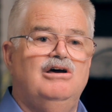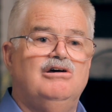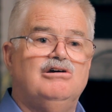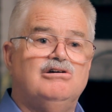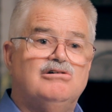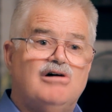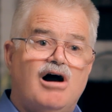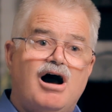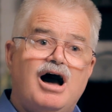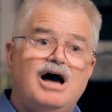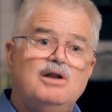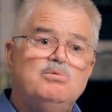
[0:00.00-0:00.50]

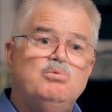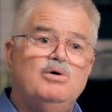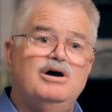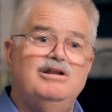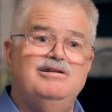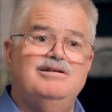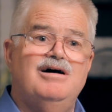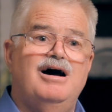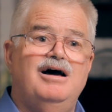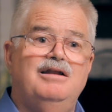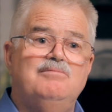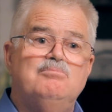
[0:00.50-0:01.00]
God
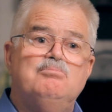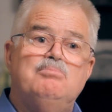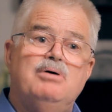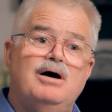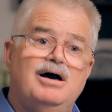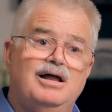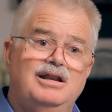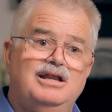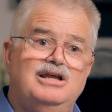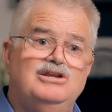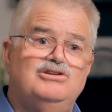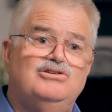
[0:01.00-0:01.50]
would not
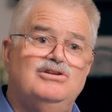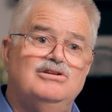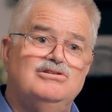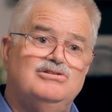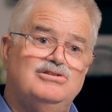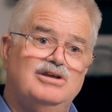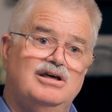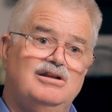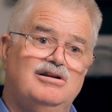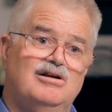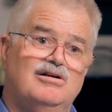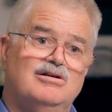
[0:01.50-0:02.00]
punish
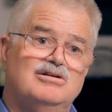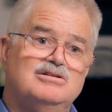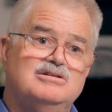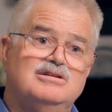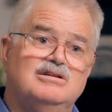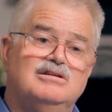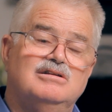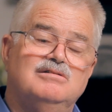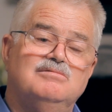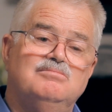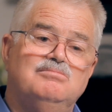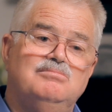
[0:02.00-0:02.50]

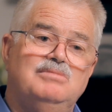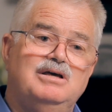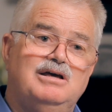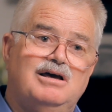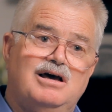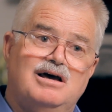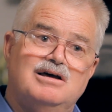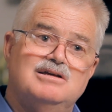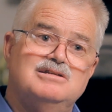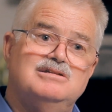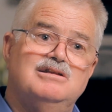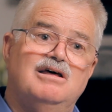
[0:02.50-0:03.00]
sinners
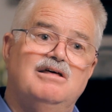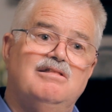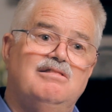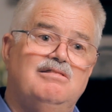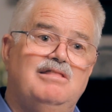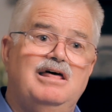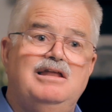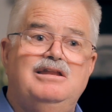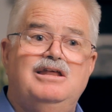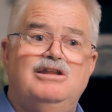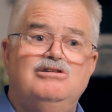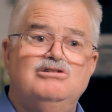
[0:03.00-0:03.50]
because
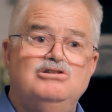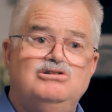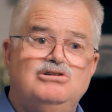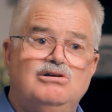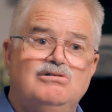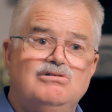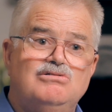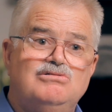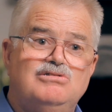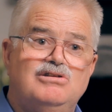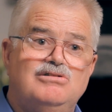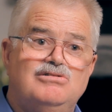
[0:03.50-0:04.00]
they didn't
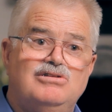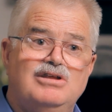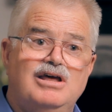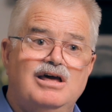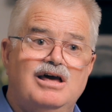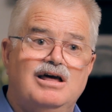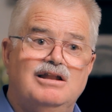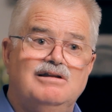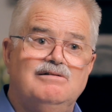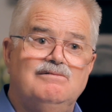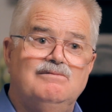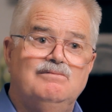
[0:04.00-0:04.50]
choose to
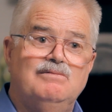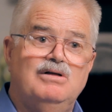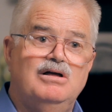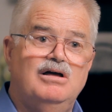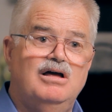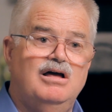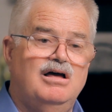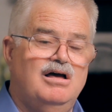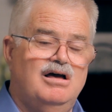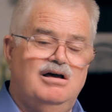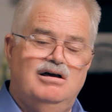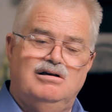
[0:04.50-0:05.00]
sin.
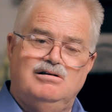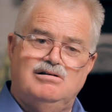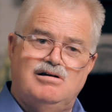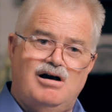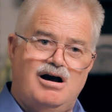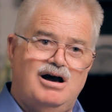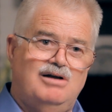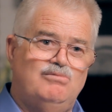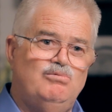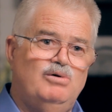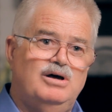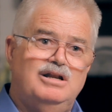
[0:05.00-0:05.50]

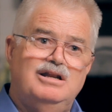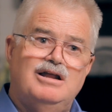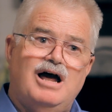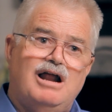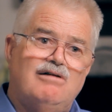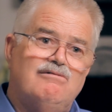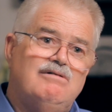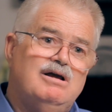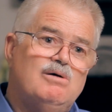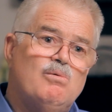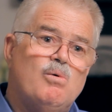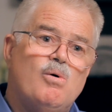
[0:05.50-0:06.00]
God would
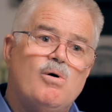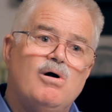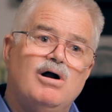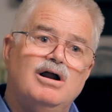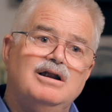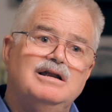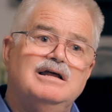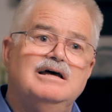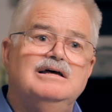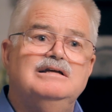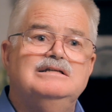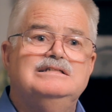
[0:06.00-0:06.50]
not
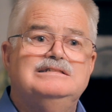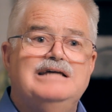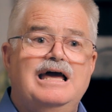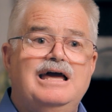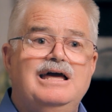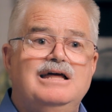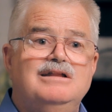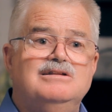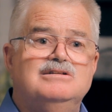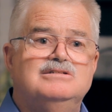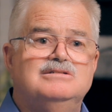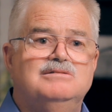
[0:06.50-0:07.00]
reward
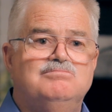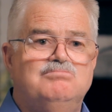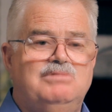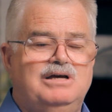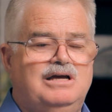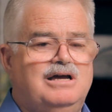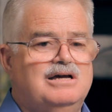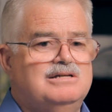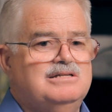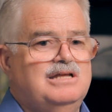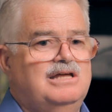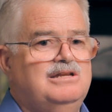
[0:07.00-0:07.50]
saints
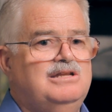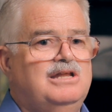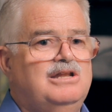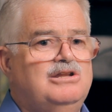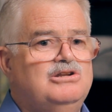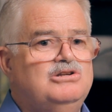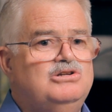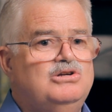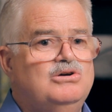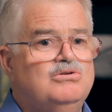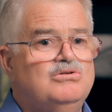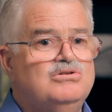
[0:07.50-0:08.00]
because they
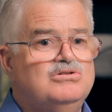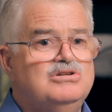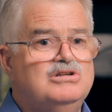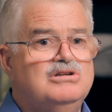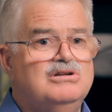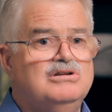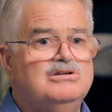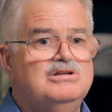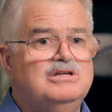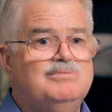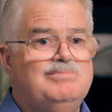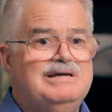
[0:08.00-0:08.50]
didn't choose
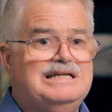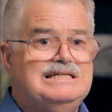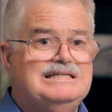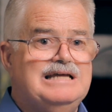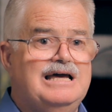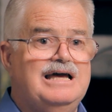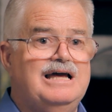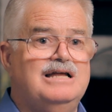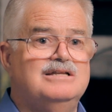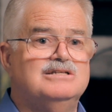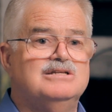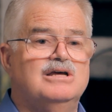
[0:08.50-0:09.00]
to be
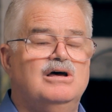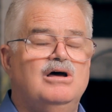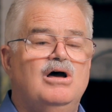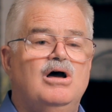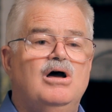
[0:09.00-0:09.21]
saints.